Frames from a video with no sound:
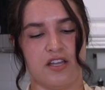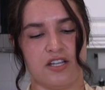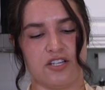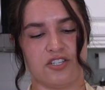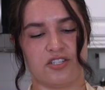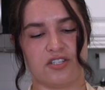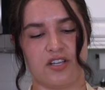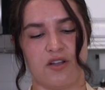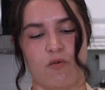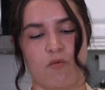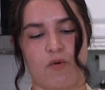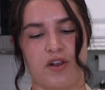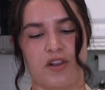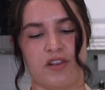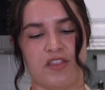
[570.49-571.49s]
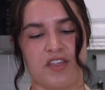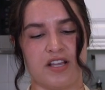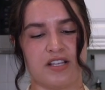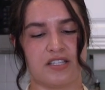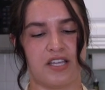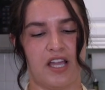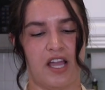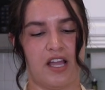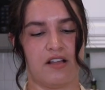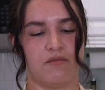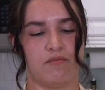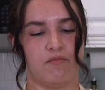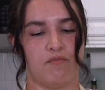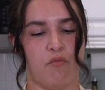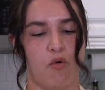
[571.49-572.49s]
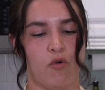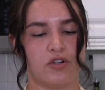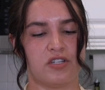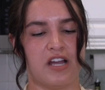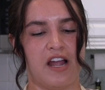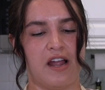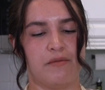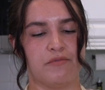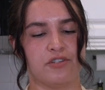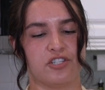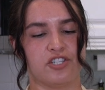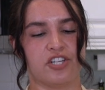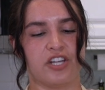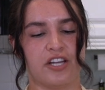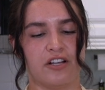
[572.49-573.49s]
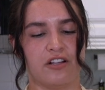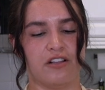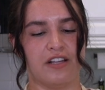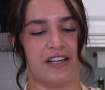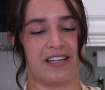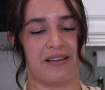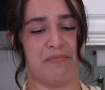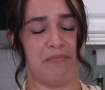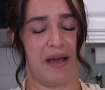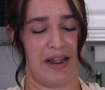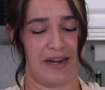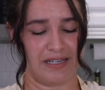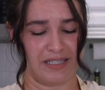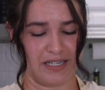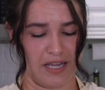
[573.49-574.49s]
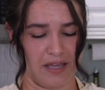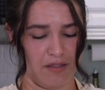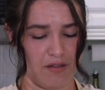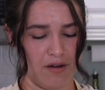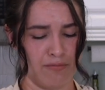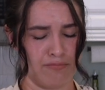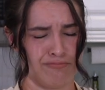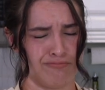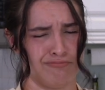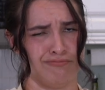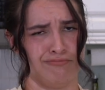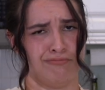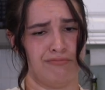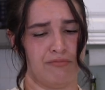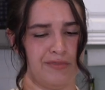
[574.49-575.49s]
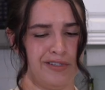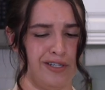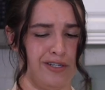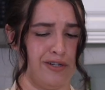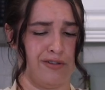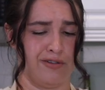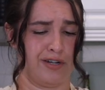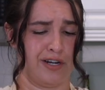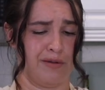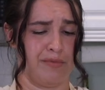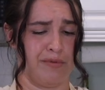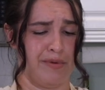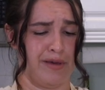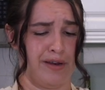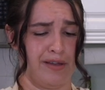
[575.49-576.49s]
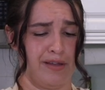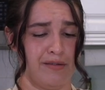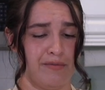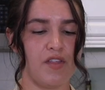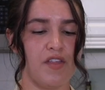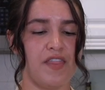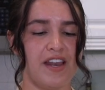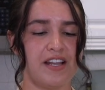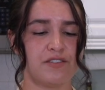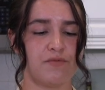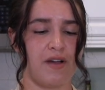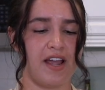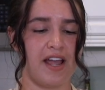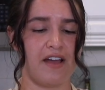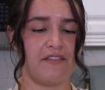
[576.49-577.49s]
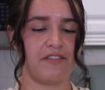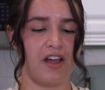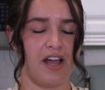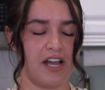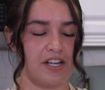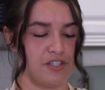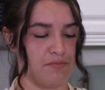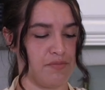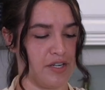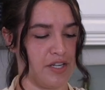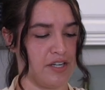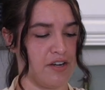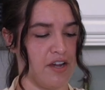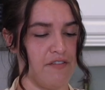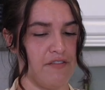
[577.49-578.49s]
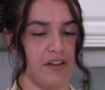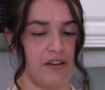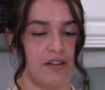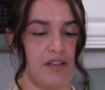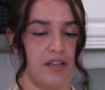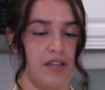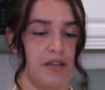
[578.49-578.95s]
It just, when things get more time to chill and combine together, you know they're gonna be better. That is why I have not had you preheat your oven,